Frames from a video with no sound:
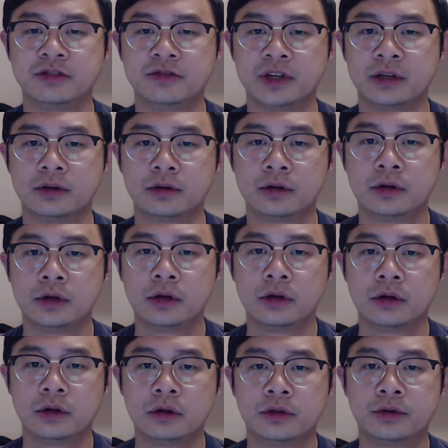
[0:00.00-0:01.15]
it.
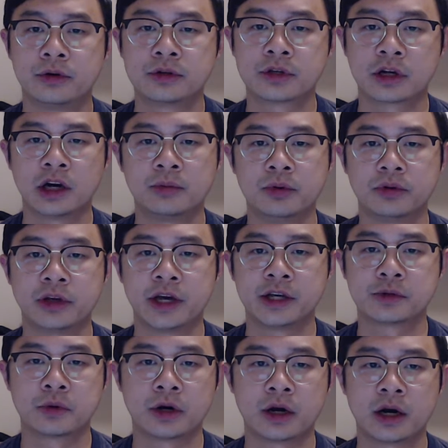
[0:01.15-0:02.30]
There's a couple of days
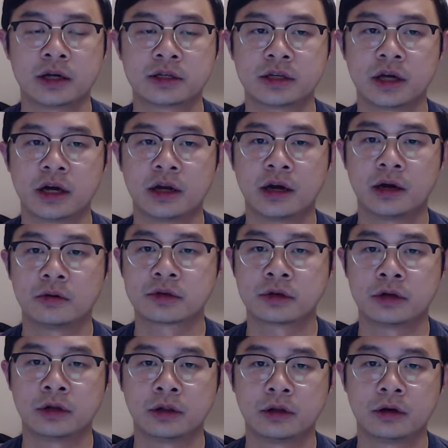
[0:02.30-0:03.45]
where I said I was going
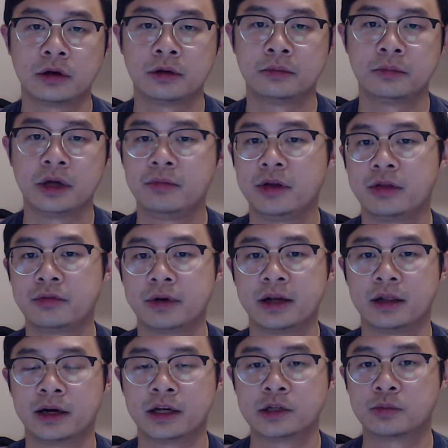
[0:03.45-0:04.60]
to learn maybe 3
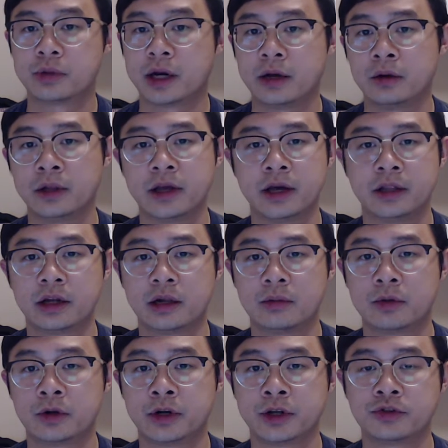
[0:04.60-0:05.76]
lines, but I only ended up
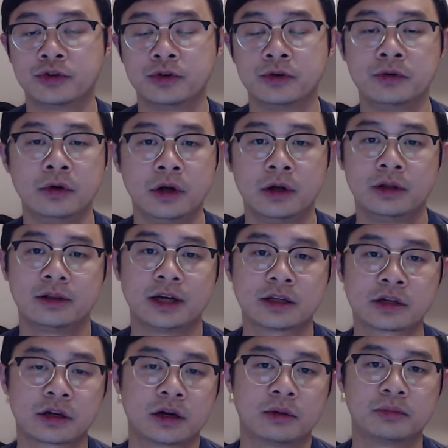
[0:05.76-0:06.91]
learning 2. That's
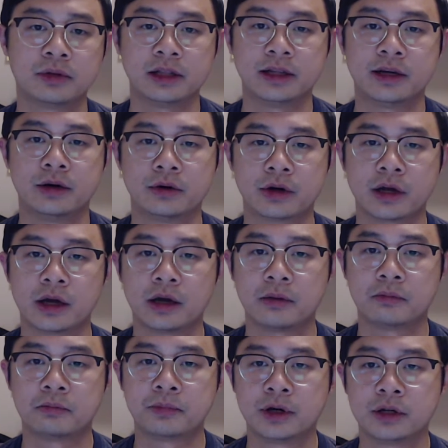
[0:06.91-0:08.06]
completely okay,
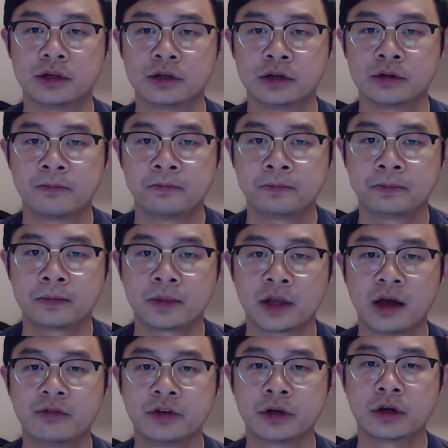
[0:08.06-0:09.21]
but
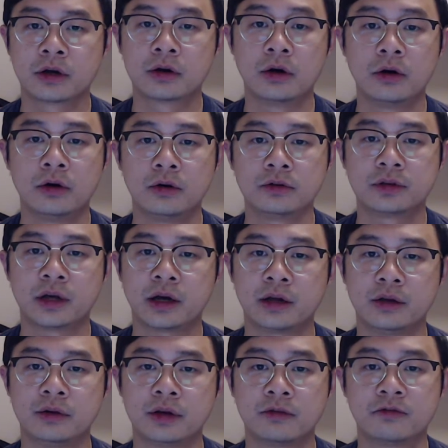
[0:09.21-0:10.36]
having a goal that
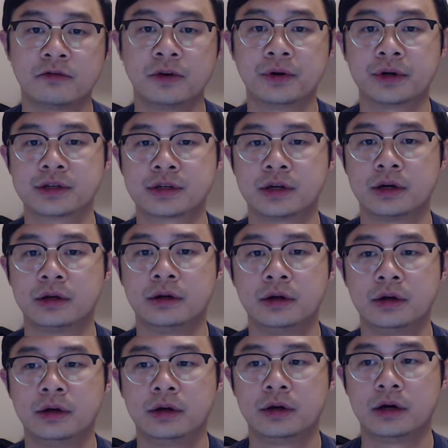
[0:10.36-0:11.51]
you can focus on
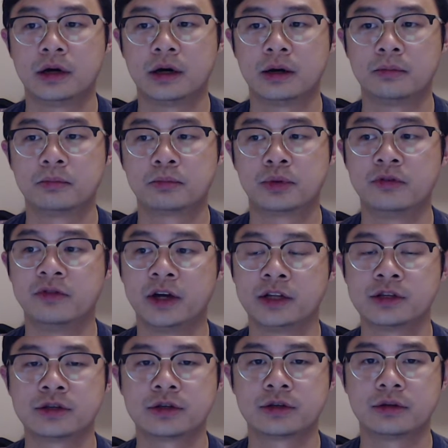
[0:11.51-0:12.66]

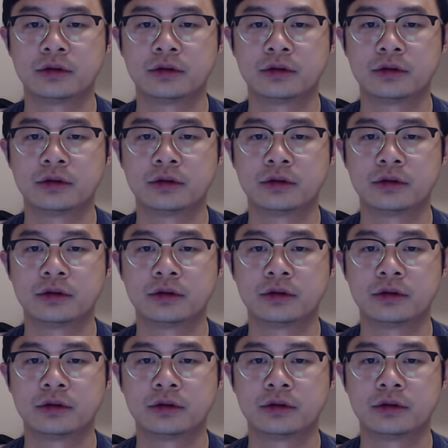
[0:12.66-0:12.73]
prevents